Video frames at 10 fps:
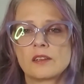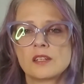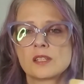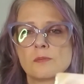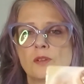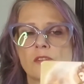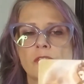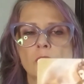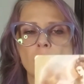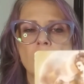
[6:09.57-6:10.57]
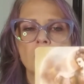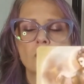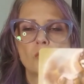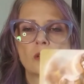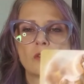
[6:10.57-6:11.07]
this beautiful
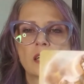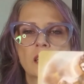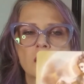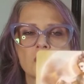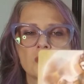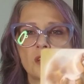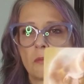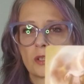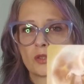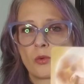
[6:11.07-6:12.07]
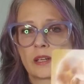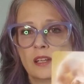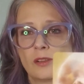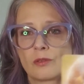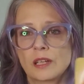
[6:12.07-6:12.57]
one right here, is the number
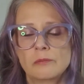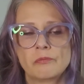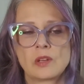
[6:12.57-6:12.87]
23.